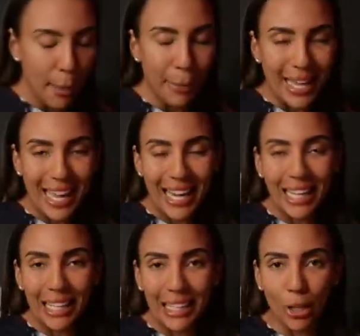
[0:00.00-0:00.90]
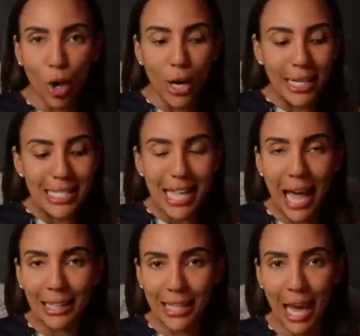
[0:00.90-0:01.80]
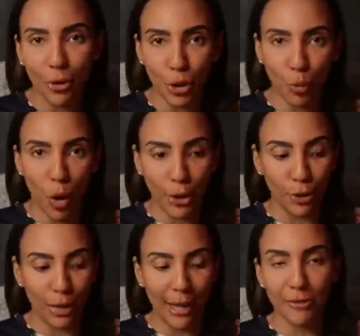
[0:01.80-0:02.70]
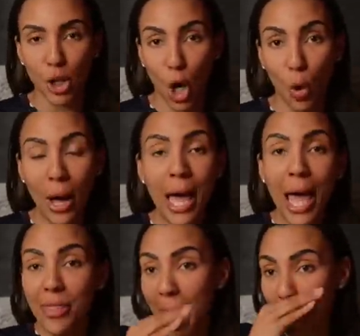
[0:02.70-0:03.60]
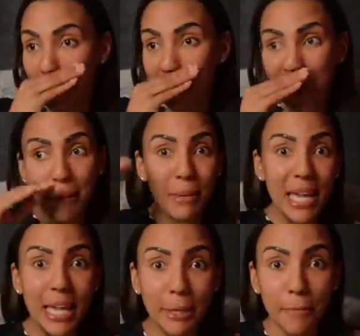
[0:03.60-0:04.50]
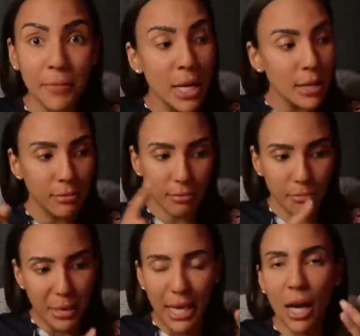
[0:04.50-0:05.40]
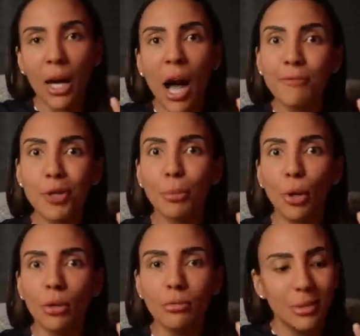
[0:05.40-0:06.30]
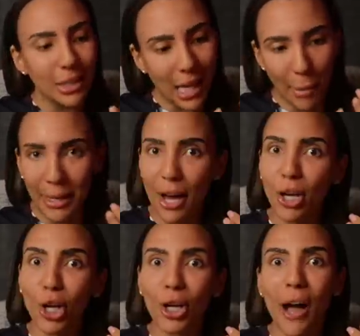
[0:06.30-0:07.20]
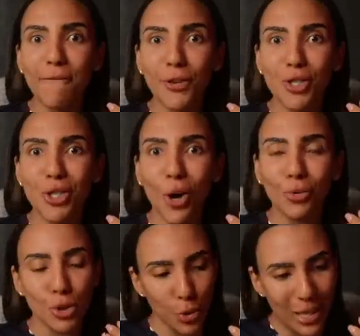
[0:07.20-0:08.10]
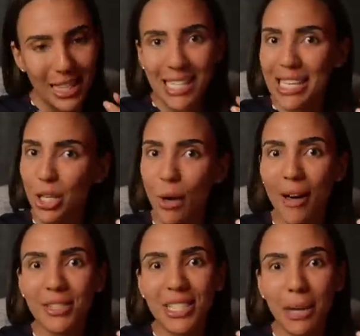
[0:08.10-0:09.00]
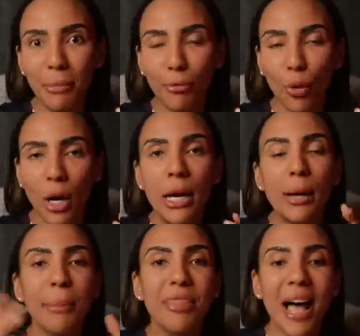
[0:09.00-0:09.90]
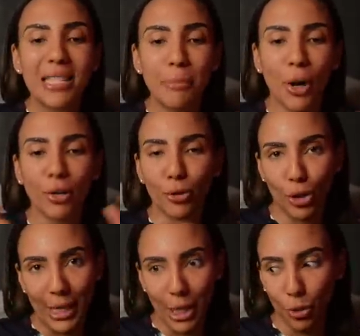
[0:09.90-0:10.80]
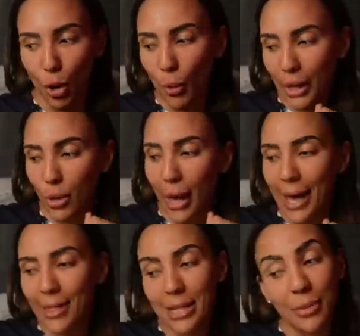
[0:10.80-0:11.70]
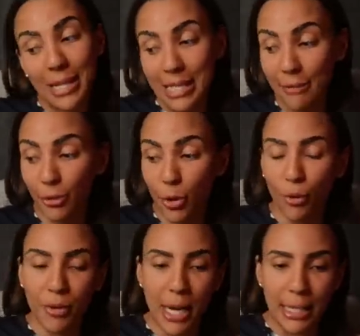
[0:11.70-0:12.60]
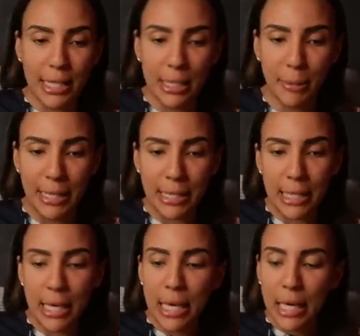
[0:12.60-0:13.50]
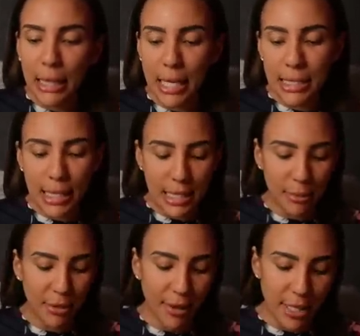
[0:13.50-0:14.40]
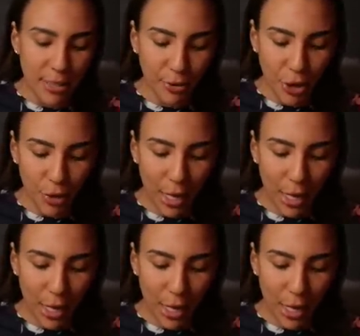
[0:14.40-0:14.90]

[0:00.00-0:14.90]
by getting clear on exactly how you want your life to go. And that may mean being uncomfortable, coming out of your comfort zone, doing things that you haven't done before, but that's part of learning and growing, okay? And that's what I see for you over the next 6 months. Let's get some advice for you,